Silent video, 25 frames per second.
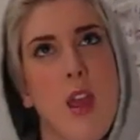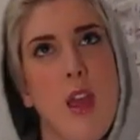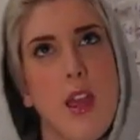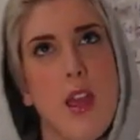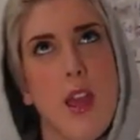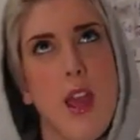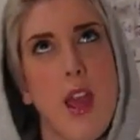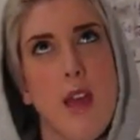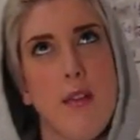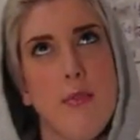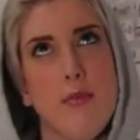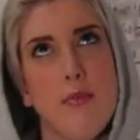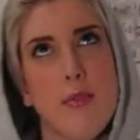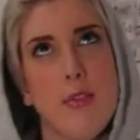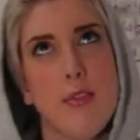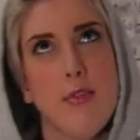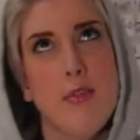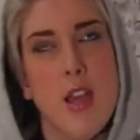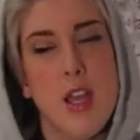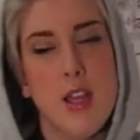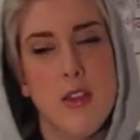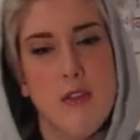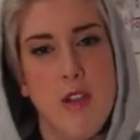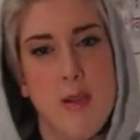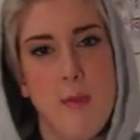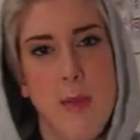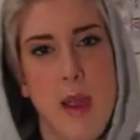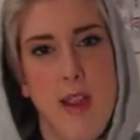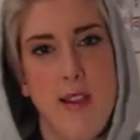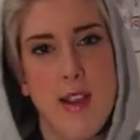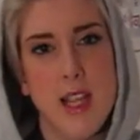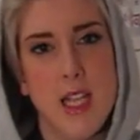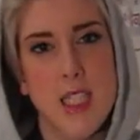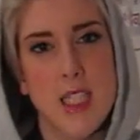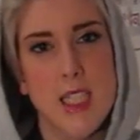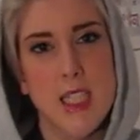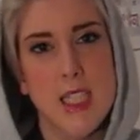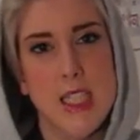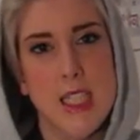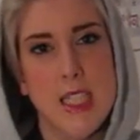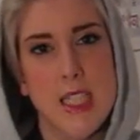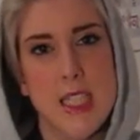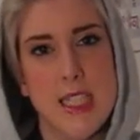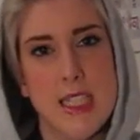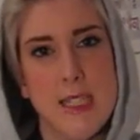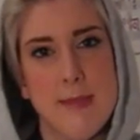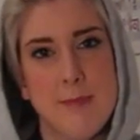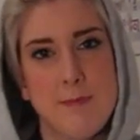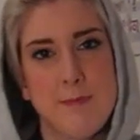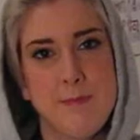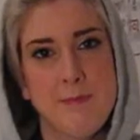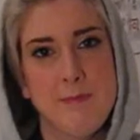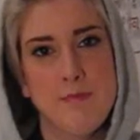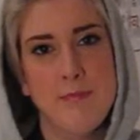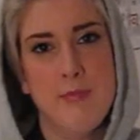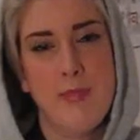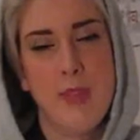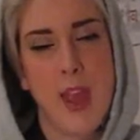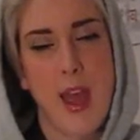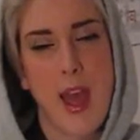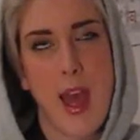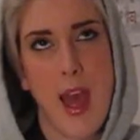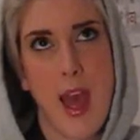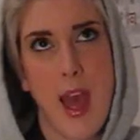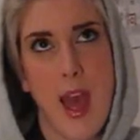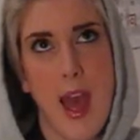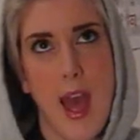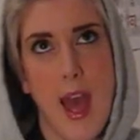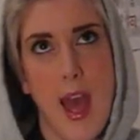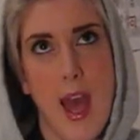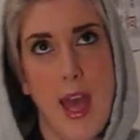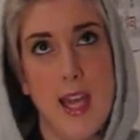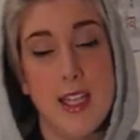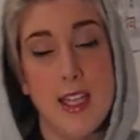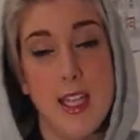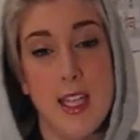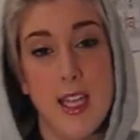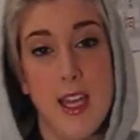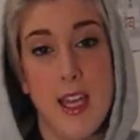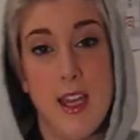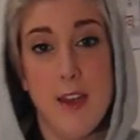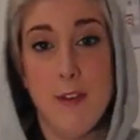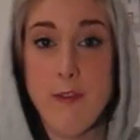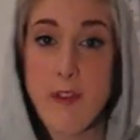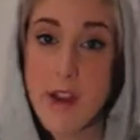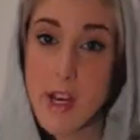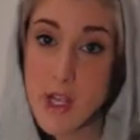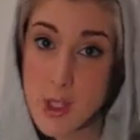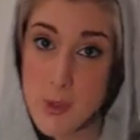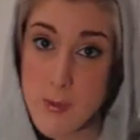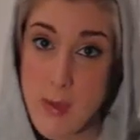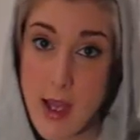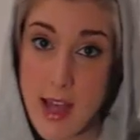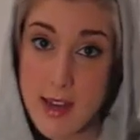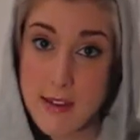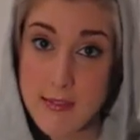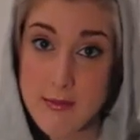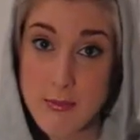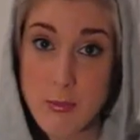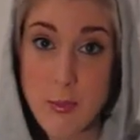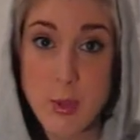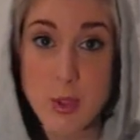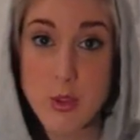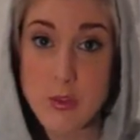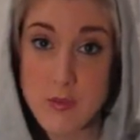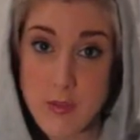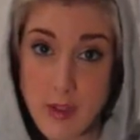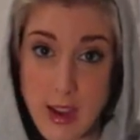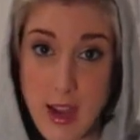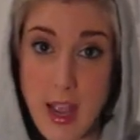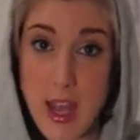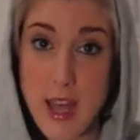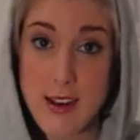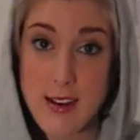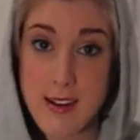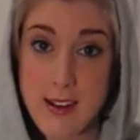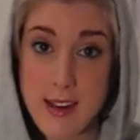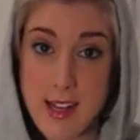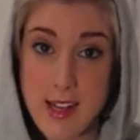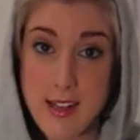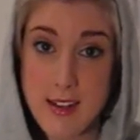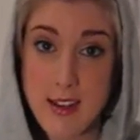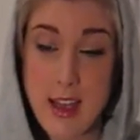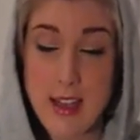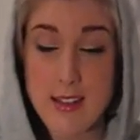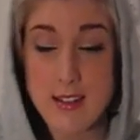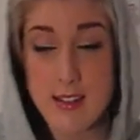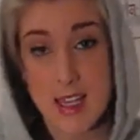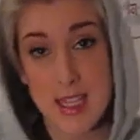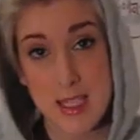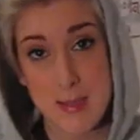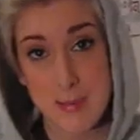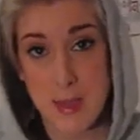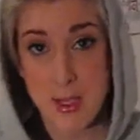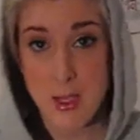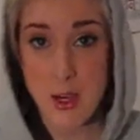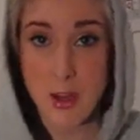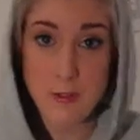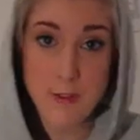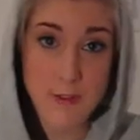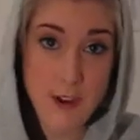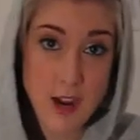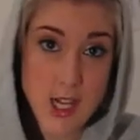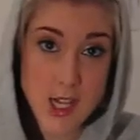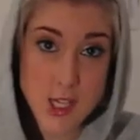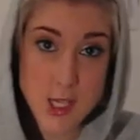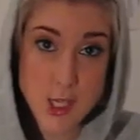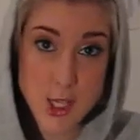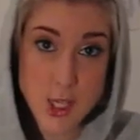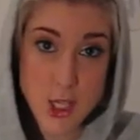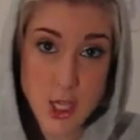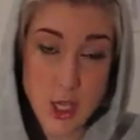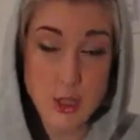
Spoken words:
3 other Americans and a Frenchman, which was very handy, as I speak no French.